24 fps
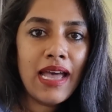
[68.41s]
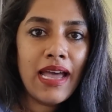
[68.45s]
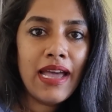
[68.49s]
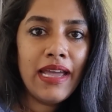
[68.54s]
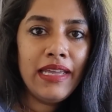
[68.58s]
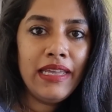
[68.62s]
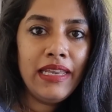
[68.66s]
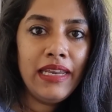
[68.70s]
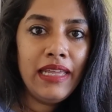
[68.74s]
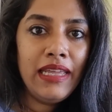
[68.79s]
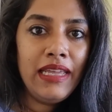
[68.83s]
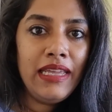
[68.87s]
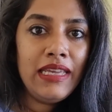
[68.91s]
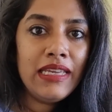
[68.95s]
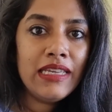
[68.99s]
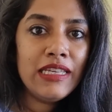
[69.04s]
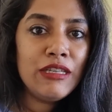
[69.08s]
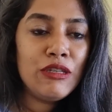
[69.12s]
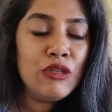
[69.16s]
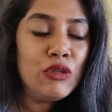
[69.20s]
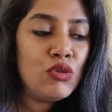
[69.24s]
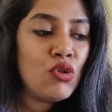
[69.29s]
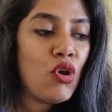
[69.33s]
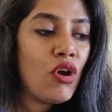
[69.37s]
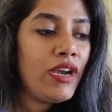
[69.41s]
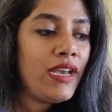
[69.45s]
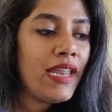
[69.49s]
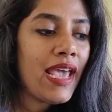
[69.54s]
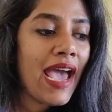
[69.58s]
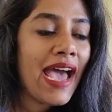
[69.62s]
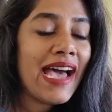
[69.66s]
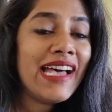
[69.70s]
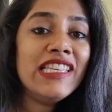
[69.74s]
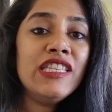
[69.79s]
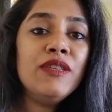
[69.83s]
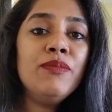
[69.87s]
hiring is not
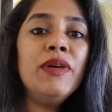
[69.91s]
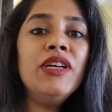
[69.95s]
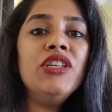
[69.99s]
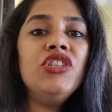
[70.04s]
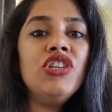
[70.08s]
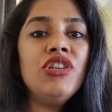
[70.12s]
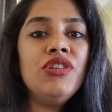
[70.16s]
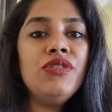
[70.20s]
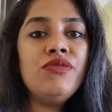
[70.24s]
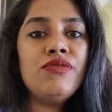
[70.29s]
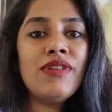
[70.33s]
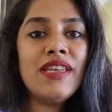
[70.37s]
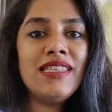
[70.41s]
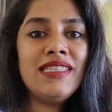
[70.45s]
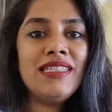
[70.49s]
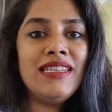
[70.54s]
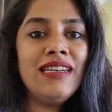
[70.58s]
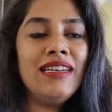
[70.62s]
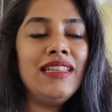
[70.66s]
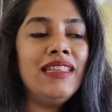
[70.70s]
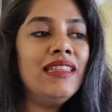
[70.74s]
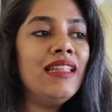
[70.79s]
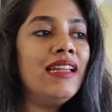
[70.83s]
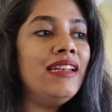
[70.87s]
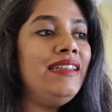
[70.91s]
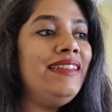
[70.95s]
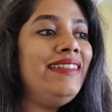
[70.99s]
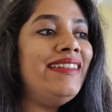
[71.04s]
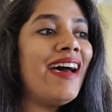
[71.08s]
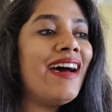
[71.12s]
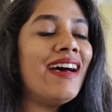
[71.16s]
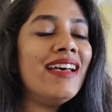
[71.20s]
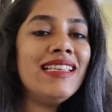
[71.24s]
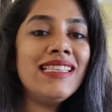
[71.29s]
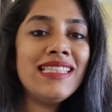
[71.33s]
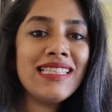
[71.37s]
as much interested in the
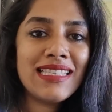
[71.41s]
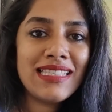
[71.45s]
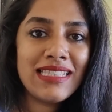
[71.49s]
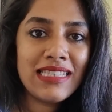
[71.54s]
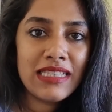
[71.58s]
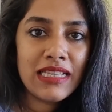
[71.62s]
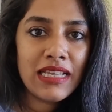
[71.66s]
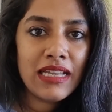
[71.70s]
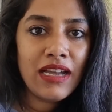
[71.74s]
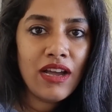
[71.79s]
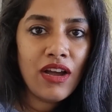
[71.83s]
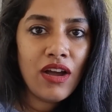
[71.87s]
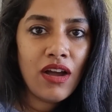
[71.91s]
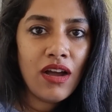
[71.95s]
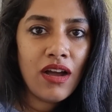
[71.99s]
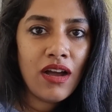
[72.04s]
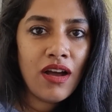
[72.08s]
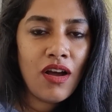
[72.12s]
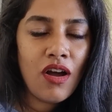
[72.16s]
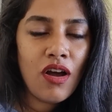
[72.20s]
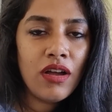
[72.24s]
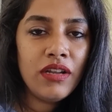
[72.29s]
tasks uh,